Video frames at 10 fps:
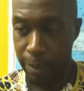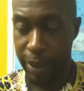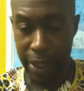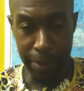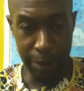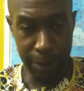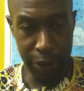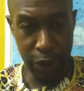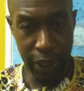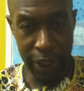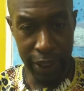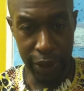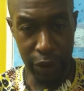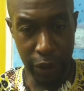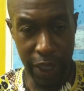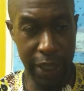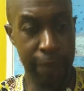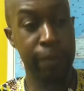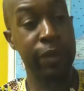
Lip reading: be able to be trained in the trade